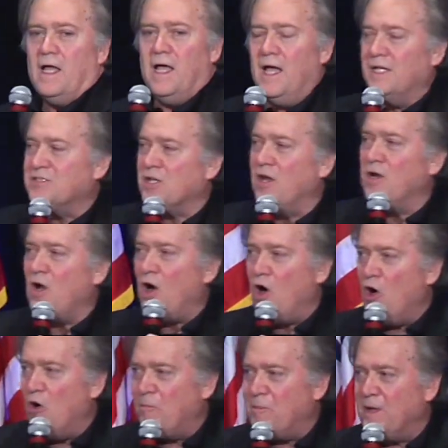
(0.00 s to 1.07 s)
It's an
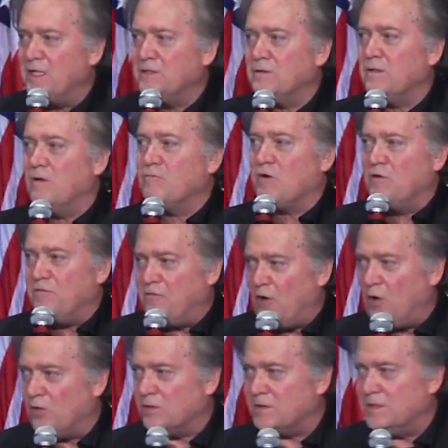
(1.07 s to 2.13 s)
open
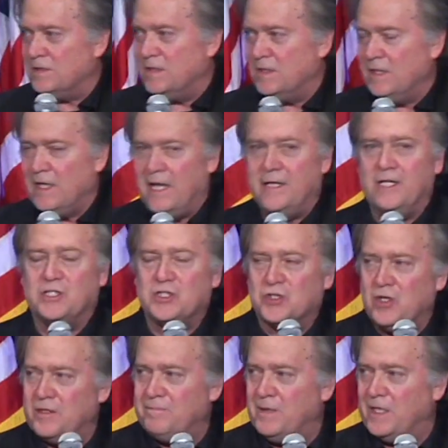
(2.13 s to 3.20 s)
revolt, and it
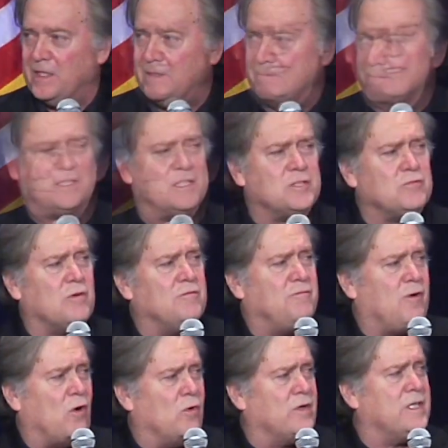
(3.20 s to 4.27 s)
should be. This
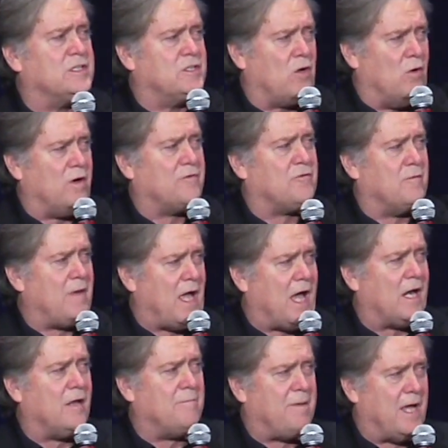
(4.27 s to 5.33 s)
revolt is going from
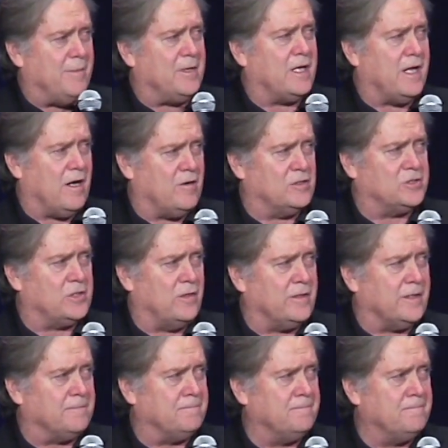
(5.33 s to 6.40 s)
Alabama to Arizona.